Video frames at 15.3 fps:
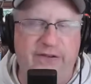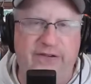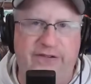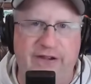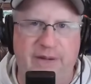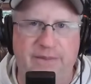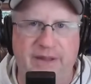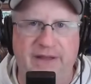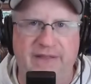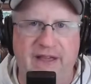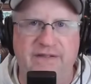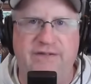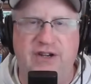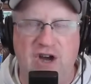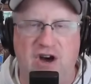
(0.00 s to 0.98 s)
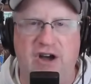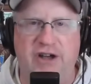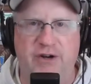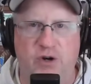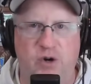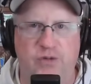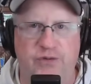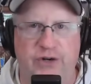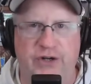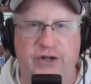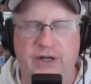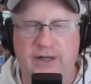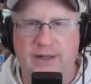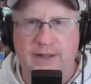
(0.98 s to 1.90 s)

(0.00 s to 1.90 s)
is something they've gone over